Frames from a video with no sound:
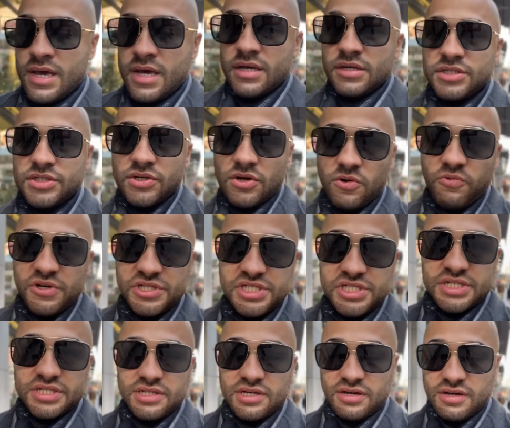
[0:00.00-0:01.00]
So, which
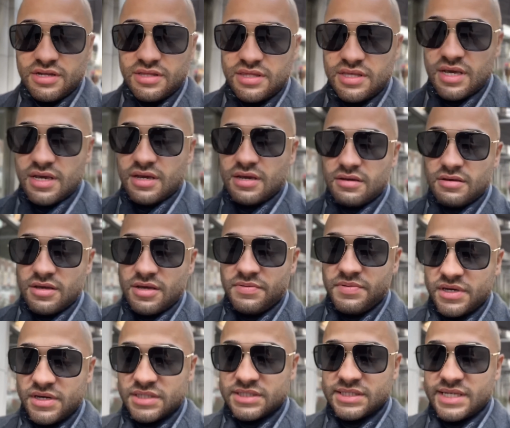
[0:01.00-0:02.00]
is a good thing,
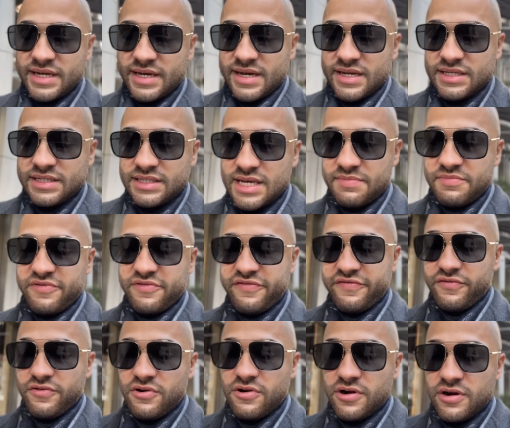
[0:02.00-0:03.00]
because like I said
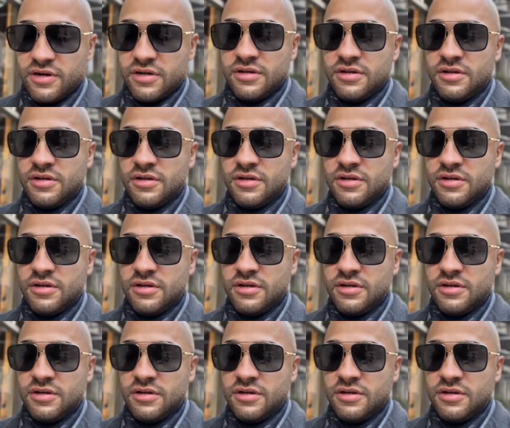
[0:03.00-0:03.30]
before,